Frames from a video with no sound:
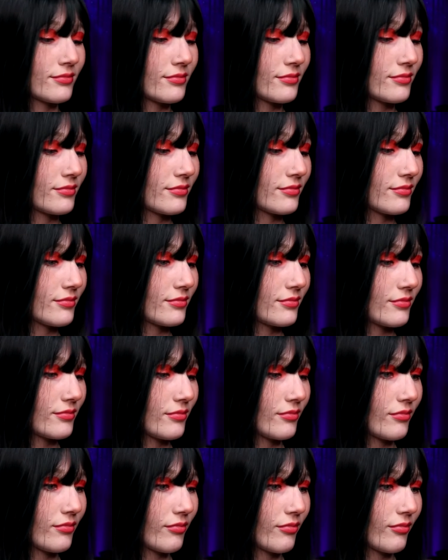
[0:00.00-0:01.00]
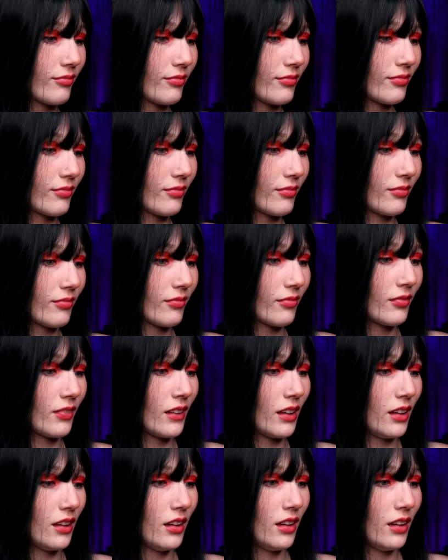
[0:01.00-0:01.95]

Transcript: [no speech]